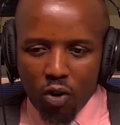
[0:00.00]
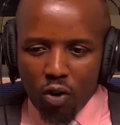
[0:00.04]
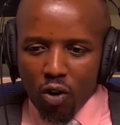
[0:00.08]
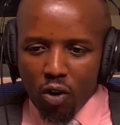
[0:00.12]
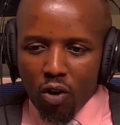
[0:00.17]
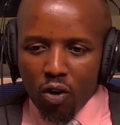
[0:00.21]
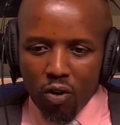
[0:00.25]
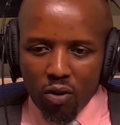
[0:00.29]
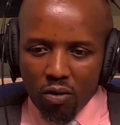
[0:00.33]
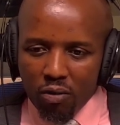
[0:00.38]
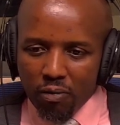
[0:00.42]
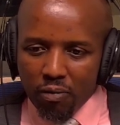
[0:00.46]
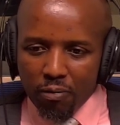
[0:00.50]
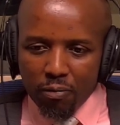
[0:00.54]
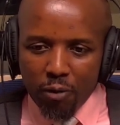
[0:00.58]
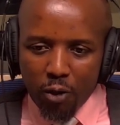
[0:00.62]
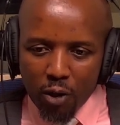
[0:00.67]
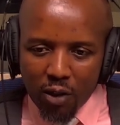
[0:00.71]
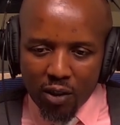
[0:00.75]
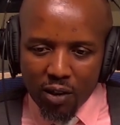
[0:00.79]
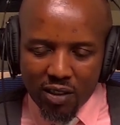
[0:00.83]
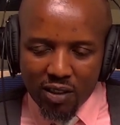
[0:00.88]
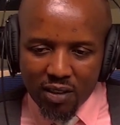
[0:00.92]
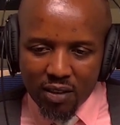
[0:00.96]
or
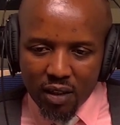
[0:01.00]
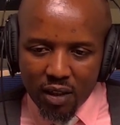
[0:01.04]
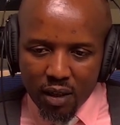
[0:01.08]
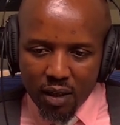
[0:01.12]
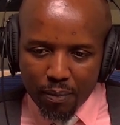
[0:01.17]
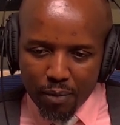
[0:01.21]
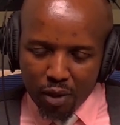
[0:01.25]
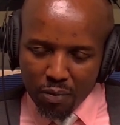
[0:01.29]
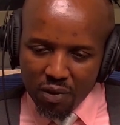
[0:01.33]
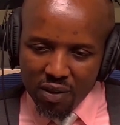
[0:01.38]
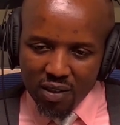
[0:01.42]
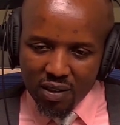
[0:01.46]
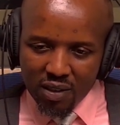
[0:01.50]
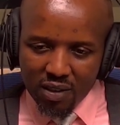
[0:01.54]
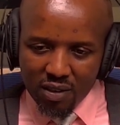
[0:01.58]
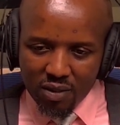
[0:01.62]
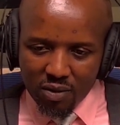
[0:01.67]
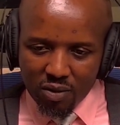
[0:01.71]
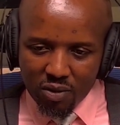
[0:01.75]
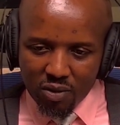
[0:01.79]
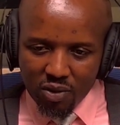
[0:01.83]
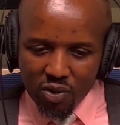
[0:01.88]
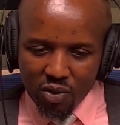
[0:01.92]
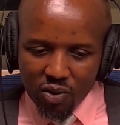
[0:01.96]
false promises to
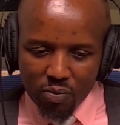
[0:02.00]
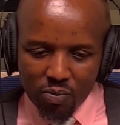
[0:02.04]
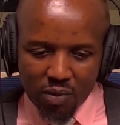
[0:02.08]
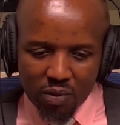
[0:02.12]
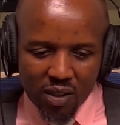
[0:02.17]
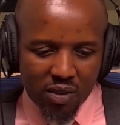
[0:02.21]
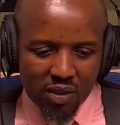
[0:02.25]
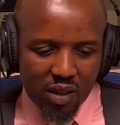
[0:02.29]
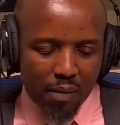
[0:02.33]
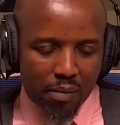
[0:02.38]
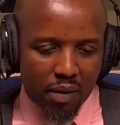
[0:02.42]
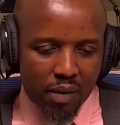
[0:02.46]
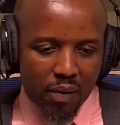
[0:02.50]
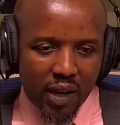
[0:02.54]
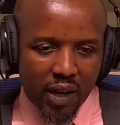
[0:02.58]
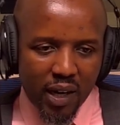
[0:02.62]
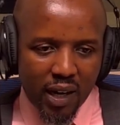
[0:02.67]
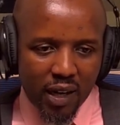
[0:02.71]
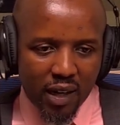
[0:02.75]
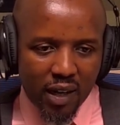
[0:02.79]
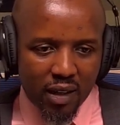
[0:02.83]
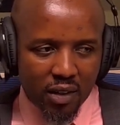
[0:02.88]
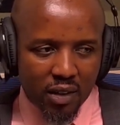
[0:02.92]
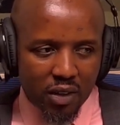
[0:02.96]
consumers. Number
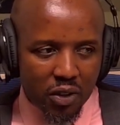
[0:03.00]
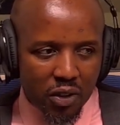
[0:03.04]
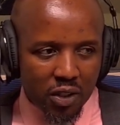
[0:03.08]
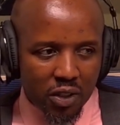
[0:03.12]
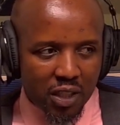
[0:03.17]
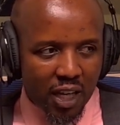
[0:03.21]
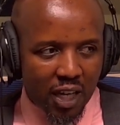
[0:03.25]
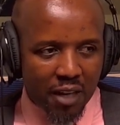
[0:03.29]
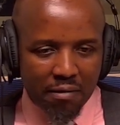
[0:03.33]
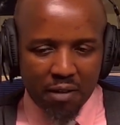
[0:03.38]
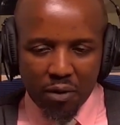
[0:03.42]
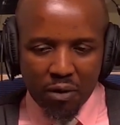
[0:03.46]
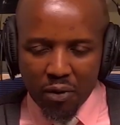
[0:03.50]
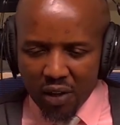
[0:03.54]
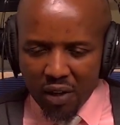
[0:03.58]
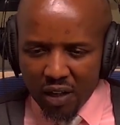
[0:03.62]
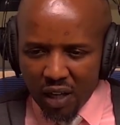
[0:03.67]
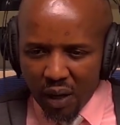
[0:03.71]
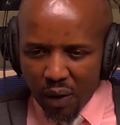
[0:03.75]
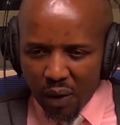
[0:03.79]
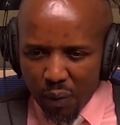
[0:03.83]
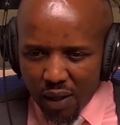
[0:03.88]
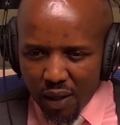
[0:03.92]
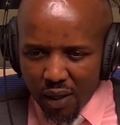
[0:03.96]
one, they'll deliver within
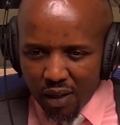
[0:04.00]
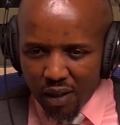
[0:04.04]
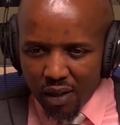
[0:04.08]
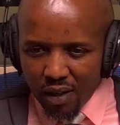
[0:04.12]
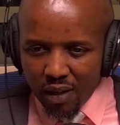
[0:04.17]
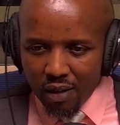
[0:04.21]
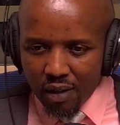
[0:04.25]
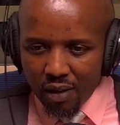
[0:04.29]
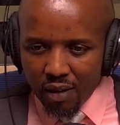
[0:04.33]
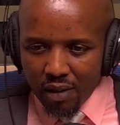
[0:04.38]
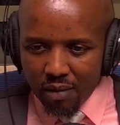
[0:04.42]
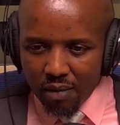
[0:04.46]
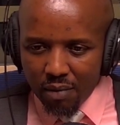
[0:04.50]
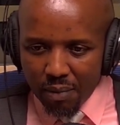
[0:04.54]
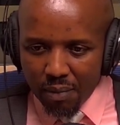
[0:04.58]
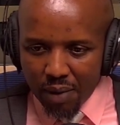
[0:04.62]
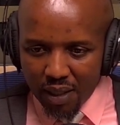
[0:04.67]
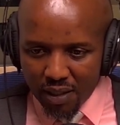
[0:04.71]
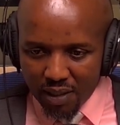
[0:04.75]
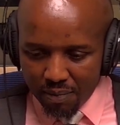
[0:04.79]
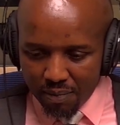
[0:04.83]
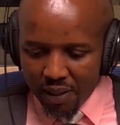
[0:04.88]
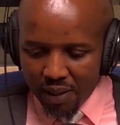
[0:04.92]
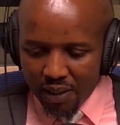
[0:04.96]
a week.
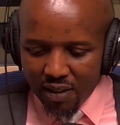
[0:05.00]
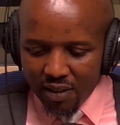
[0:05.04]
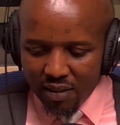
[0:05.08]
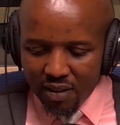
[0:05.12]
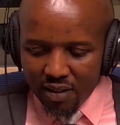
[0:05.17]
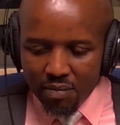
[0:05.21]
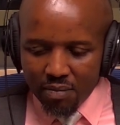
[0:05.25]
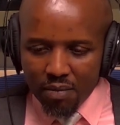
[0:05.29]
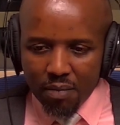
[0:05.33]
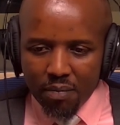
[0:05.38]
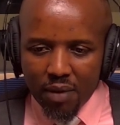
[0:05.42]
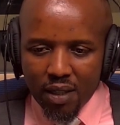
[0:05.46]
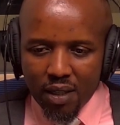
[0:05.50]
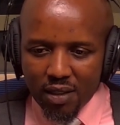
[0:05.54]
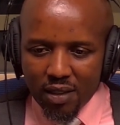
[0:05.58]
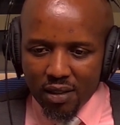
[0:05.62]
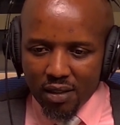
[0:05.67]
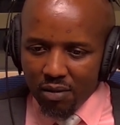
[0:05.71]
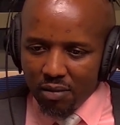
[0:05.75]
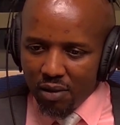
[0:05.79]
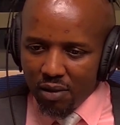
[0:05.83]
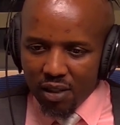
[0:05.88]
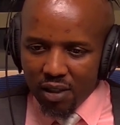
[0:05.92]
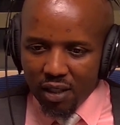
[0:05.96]
Mabati purchases
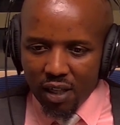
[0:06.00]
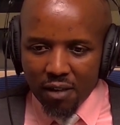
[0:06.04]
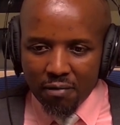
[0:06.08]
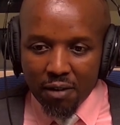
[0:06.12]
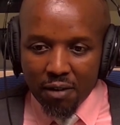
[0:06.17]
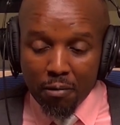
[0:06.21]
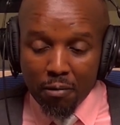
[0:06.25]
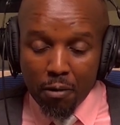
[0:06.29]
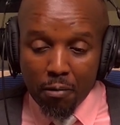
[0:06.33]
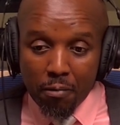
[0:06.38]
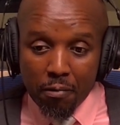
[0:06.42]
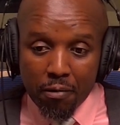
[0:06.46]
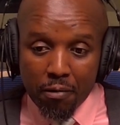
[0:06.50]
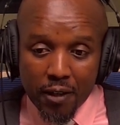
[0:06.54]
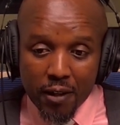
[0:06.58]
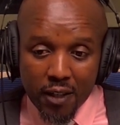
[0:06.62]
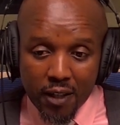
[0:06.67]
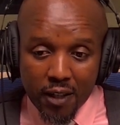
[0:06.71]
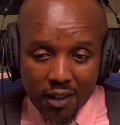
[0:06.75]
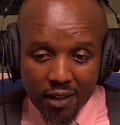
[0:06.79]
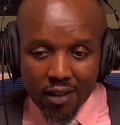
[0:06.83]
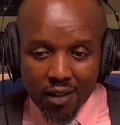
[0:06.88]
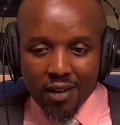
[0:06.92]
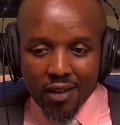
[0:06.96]
Mabati will deliver for
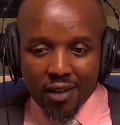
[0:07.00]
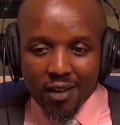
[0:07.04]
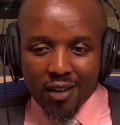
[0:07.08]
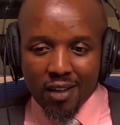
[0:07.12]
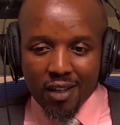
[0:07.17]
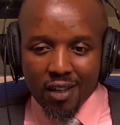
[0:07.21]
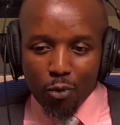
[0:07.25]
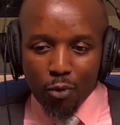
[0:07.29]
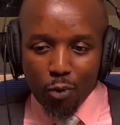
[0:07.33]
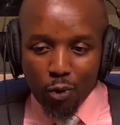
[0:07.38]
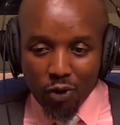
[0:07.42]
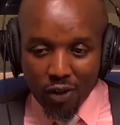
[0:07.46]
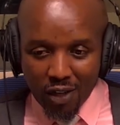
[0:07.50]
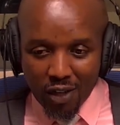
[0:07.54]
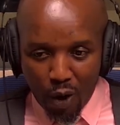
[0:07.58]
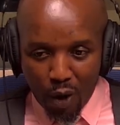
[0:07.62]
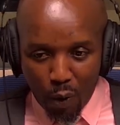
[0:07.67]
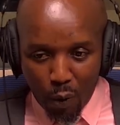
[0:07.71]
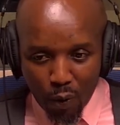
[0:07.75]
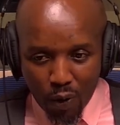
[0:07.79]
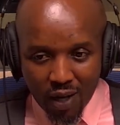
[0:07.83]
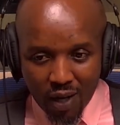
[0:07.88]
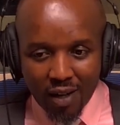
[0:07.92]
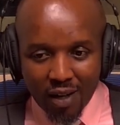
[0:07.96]
free within a
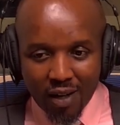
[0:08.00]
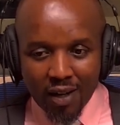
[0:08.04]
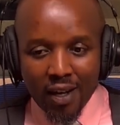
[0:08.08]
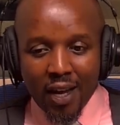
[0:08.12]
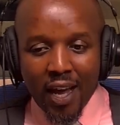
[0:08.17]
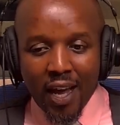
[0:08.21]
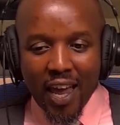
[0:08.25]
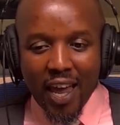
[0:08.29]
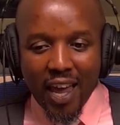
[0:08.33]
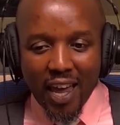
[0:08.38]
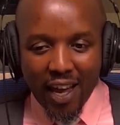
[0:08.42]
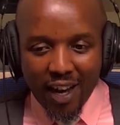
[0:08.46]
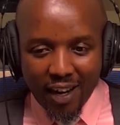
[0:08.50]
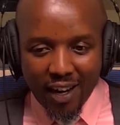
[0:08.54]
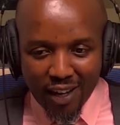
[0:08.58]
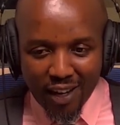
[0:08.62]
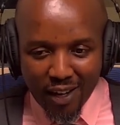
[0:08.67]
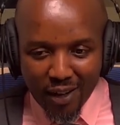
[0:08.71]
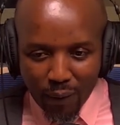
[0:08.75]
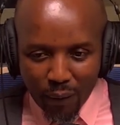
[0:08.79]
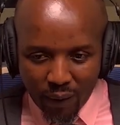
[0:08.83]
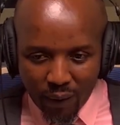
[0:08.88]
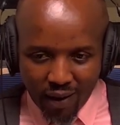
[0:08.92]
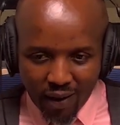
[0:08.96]
week
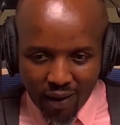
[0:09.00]
anywhere